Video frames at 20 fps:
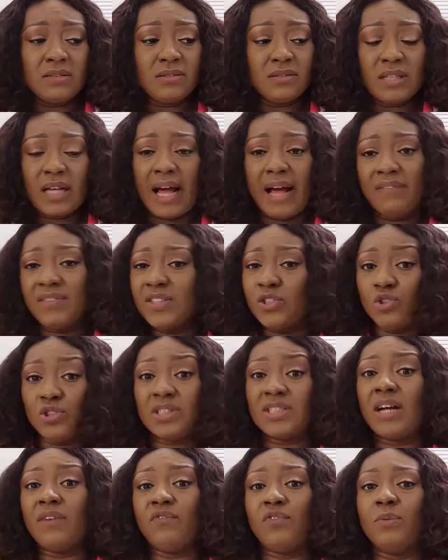having to
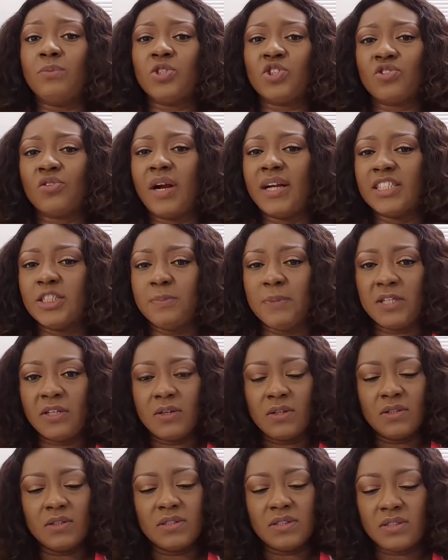start from scratch
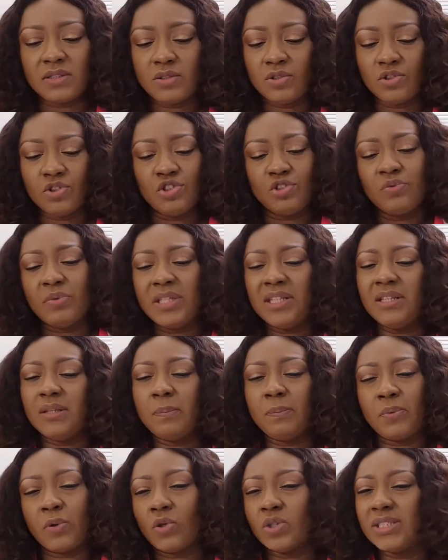because during the
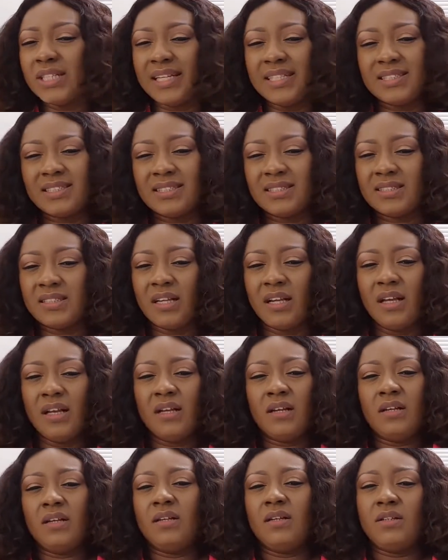protests,
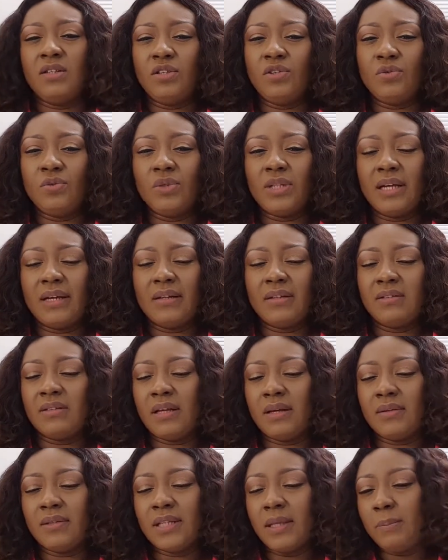you know,
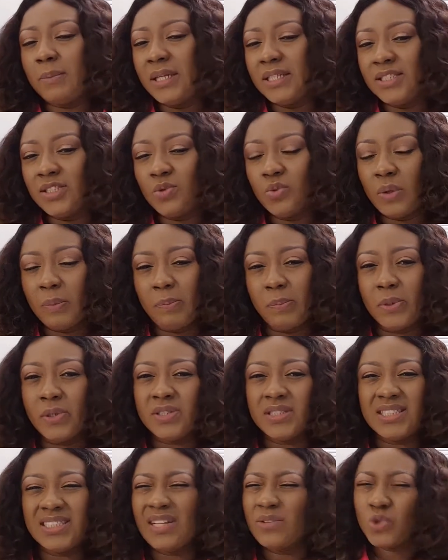their places were
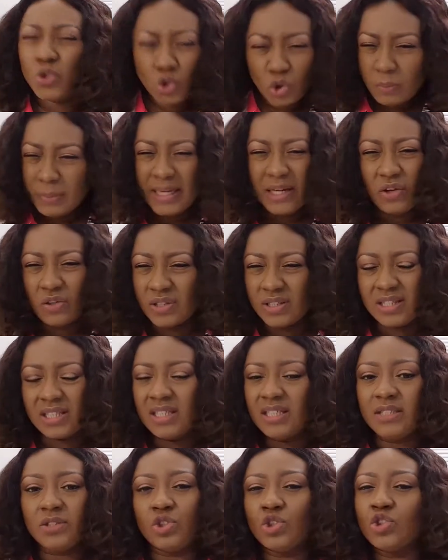burnt down. So many other
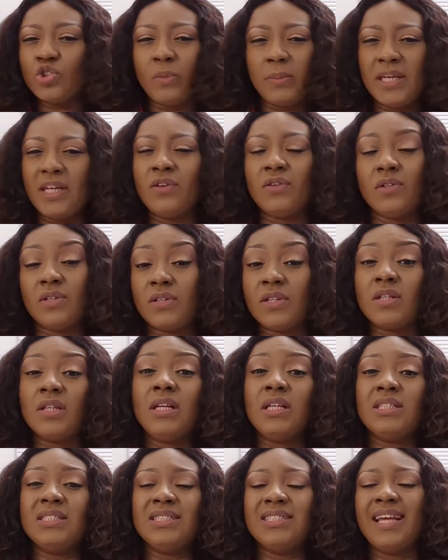
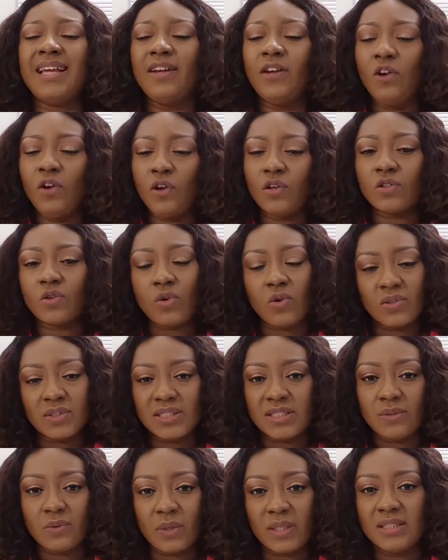things, there are a lot of
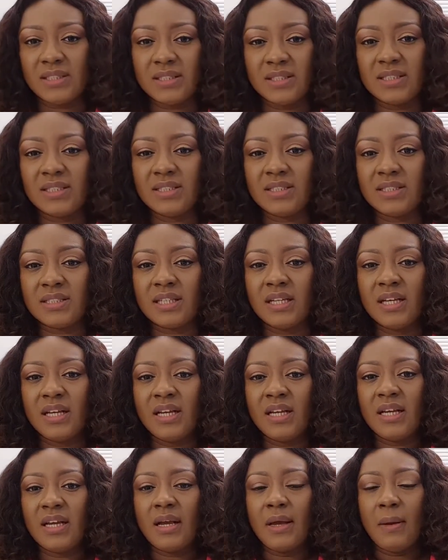consequences.
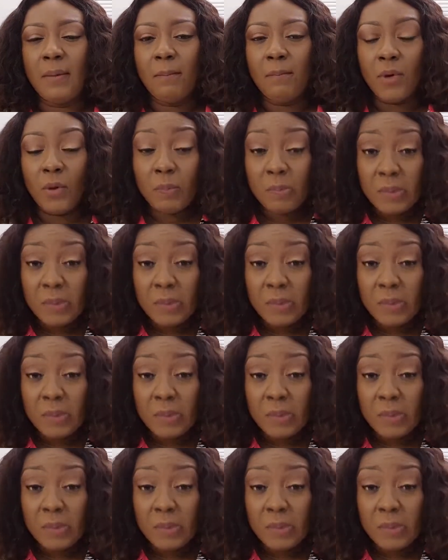But